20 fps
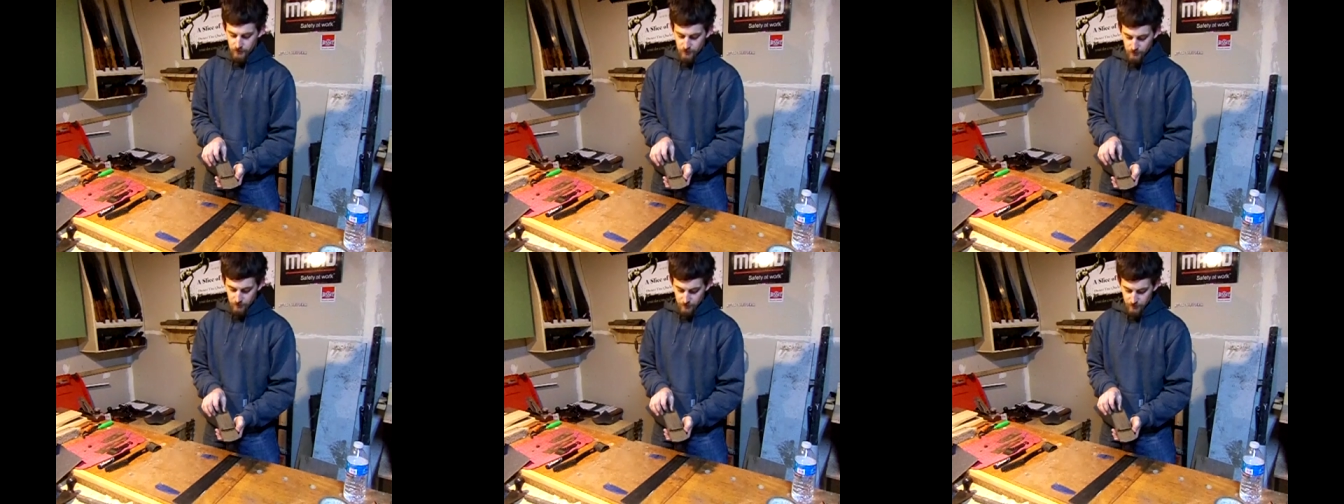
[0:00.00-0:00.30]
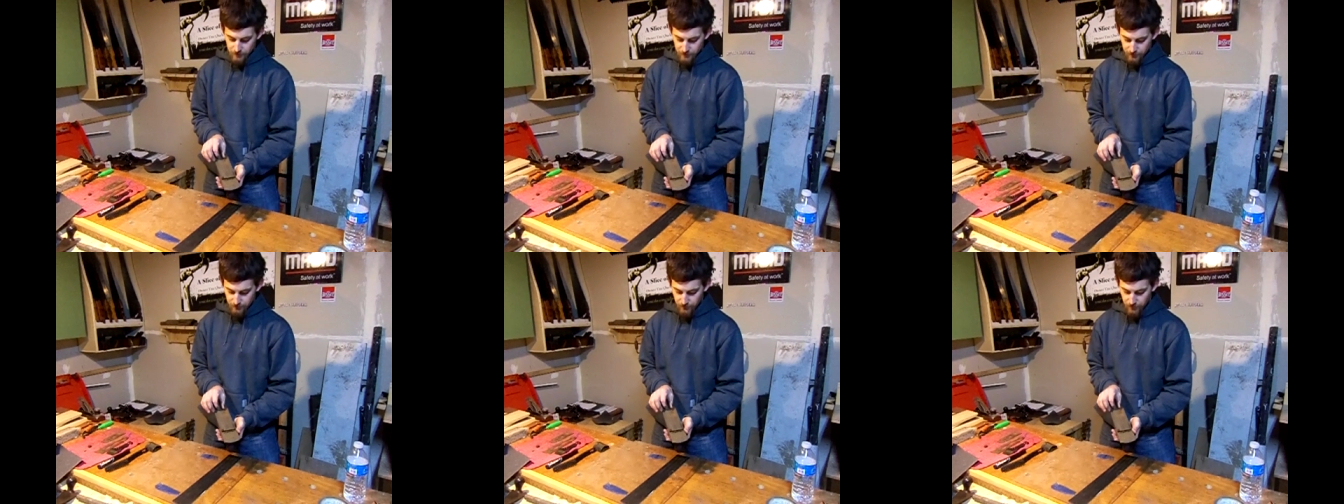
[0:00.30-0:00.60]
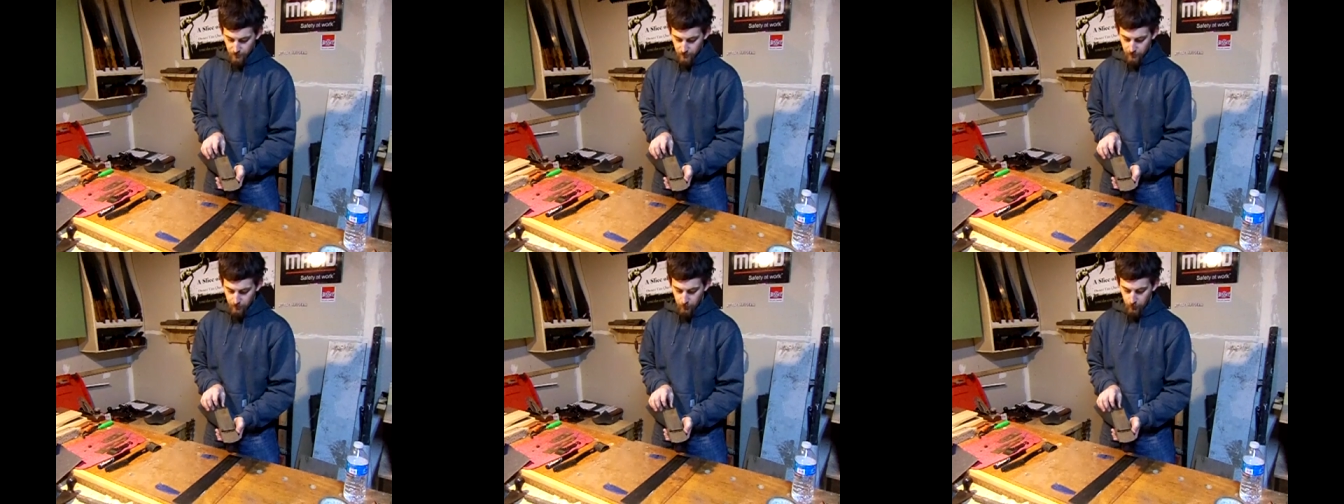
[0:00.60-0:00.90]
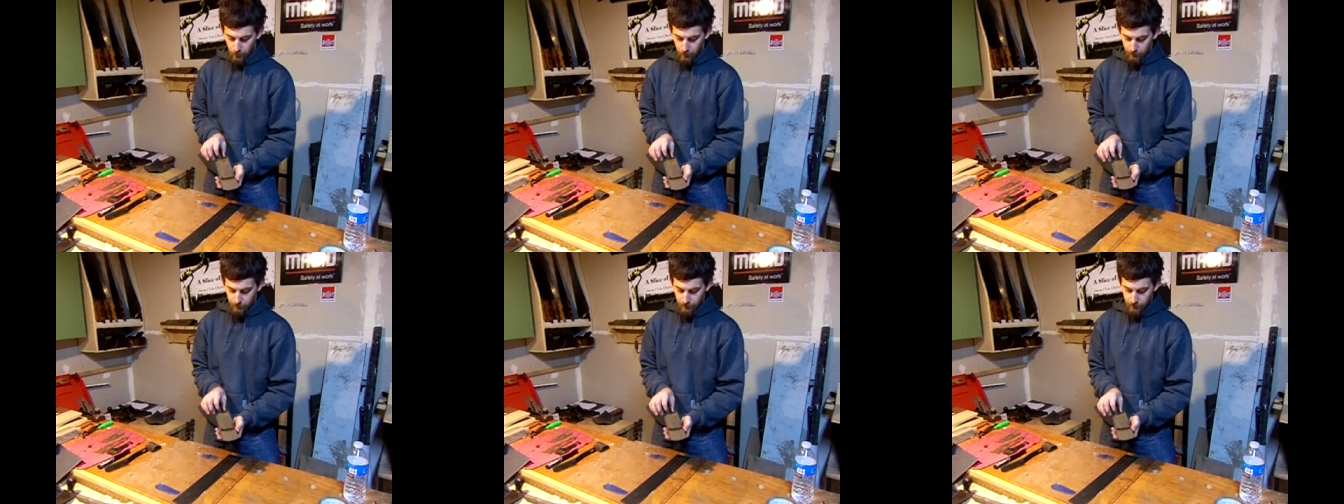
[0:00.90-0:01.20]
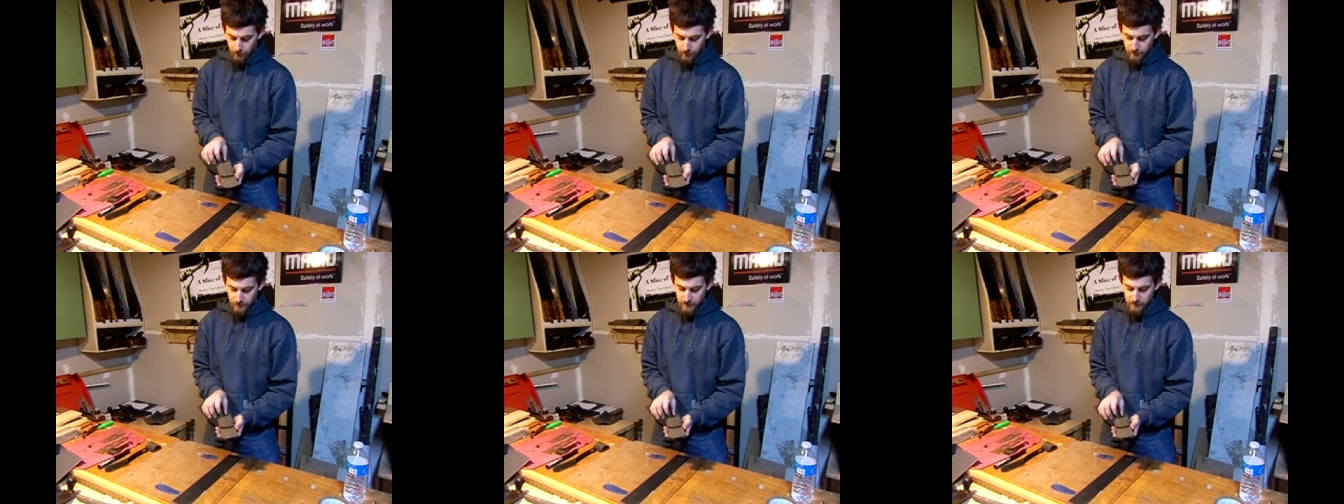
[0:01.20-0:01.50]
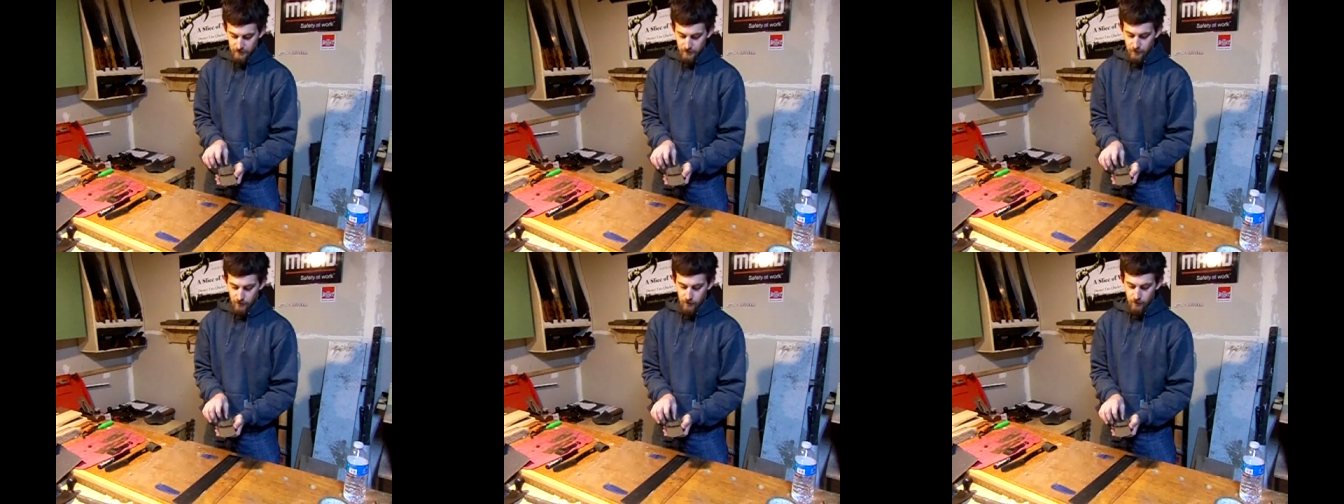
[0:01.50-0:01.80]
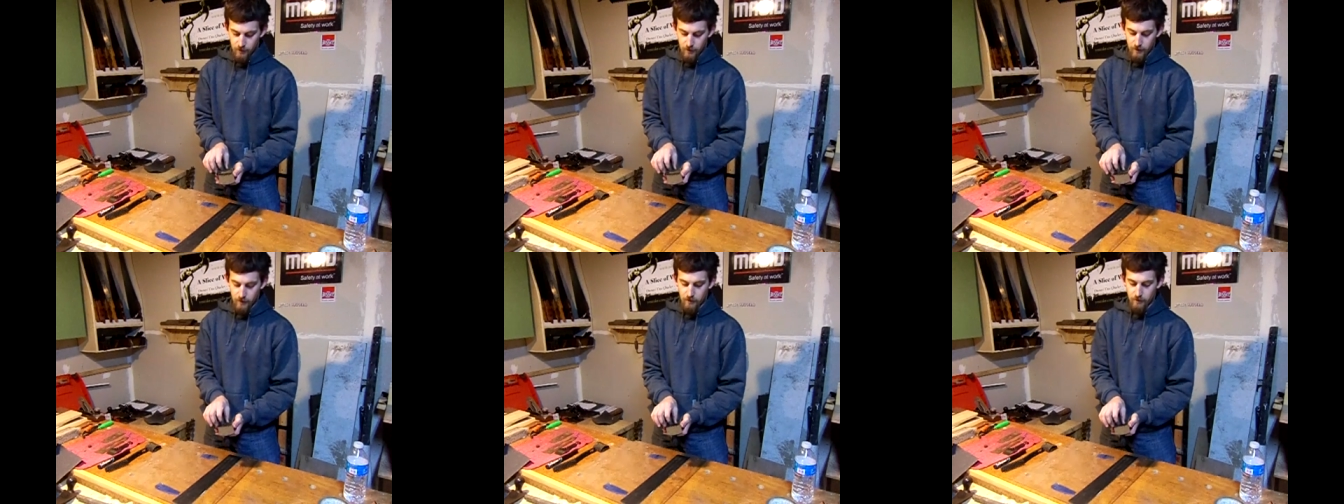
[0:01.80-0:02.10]
So it's very important for this
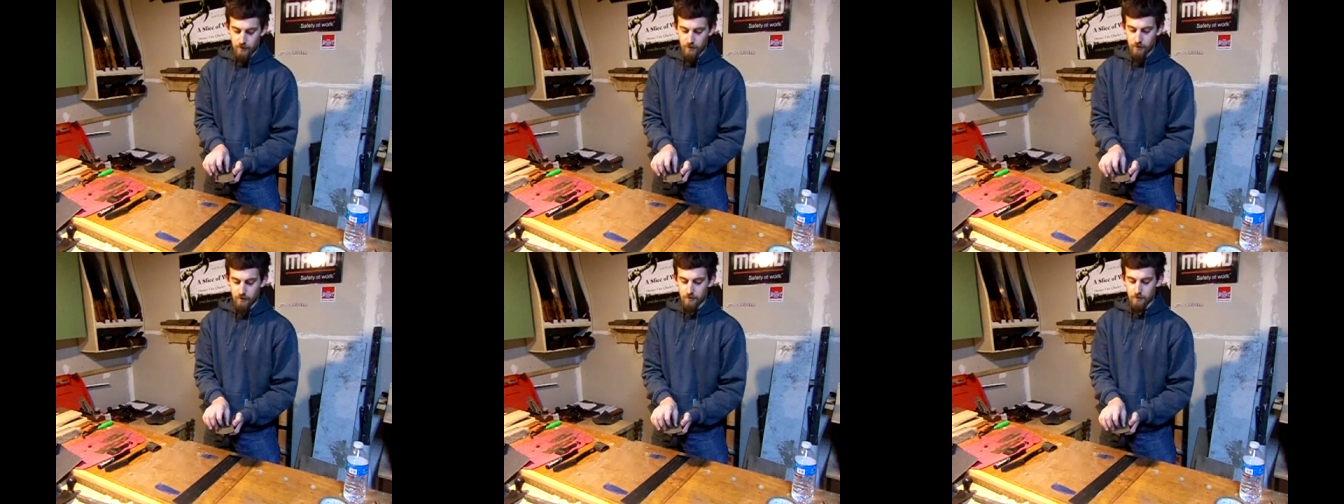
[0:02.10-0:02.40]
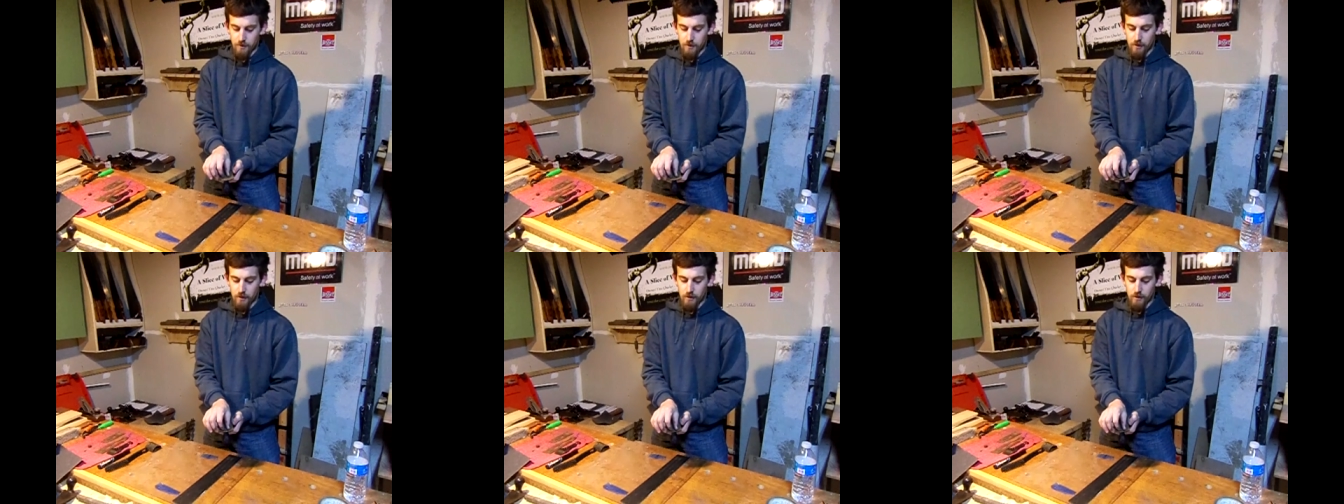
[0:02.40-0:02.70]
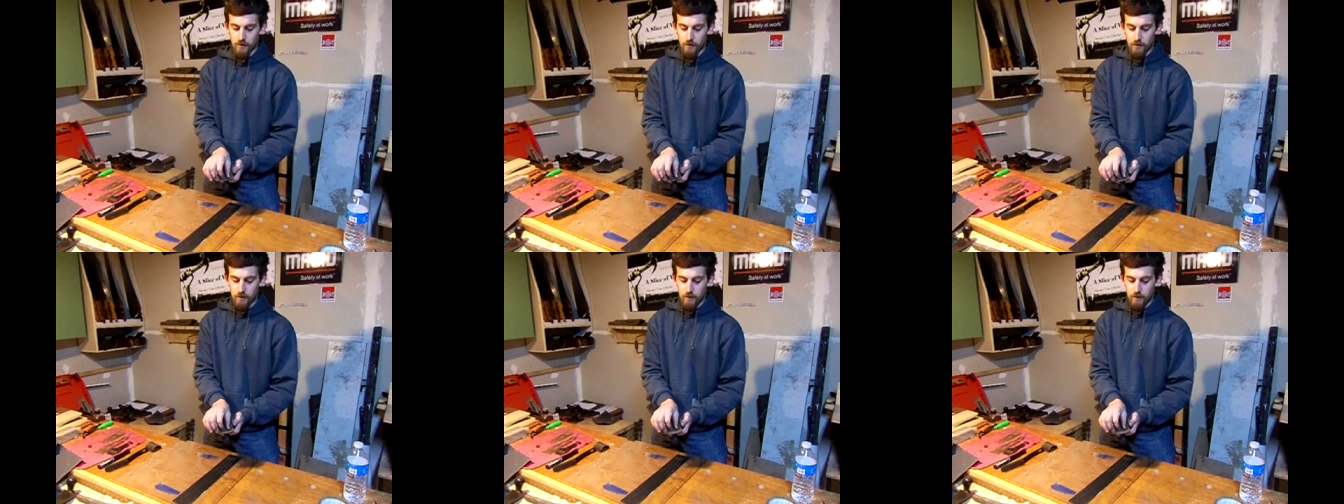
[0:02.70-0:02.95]
entire area to be